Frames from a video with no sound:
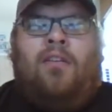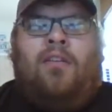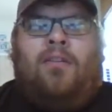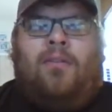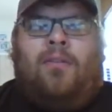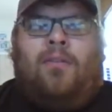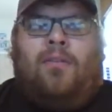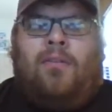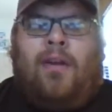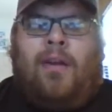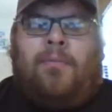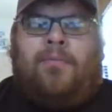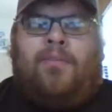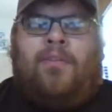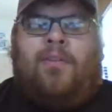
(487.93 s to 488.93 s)
there are
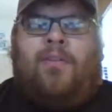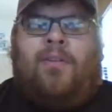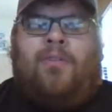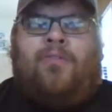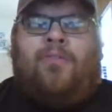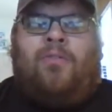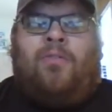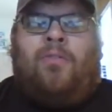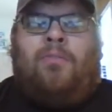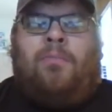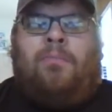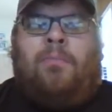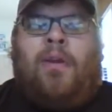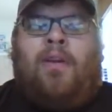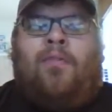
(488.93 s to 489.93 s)
apps in there that you do
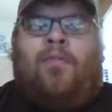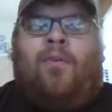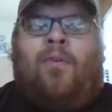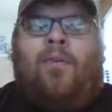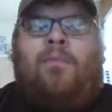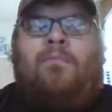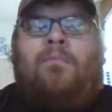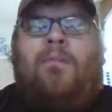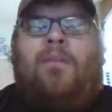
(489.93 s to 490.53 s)
pay for,